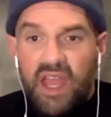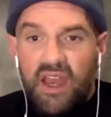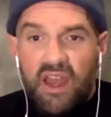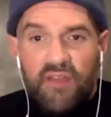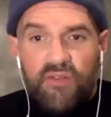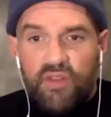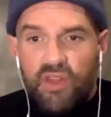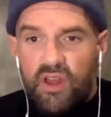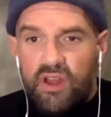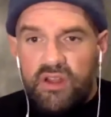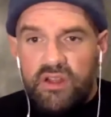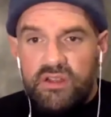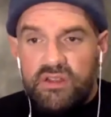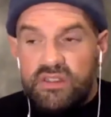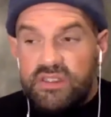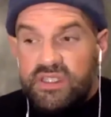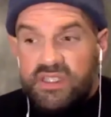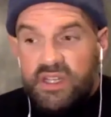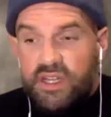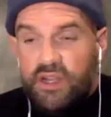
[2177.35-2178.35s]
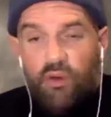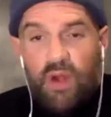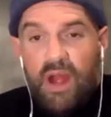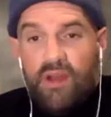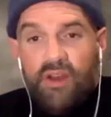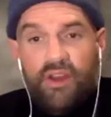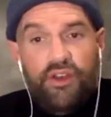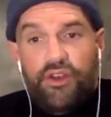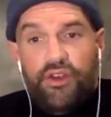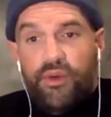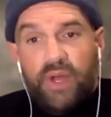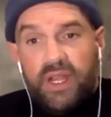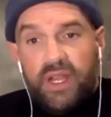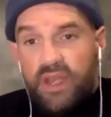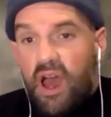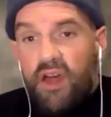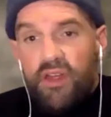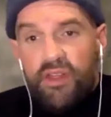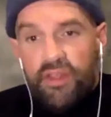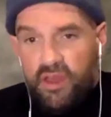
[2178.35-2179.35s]
And I've done sitting around and
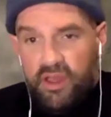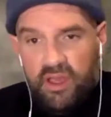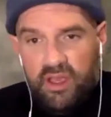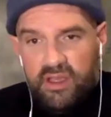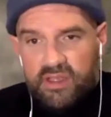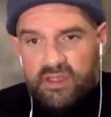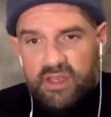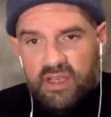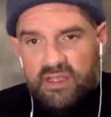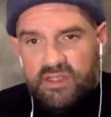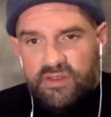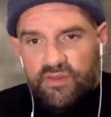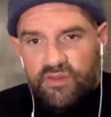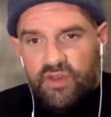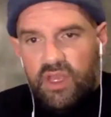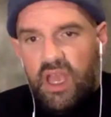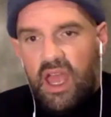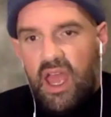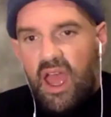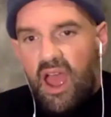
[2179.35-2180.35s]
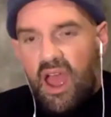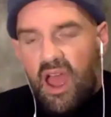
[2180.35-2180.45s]
doing nothing excessively.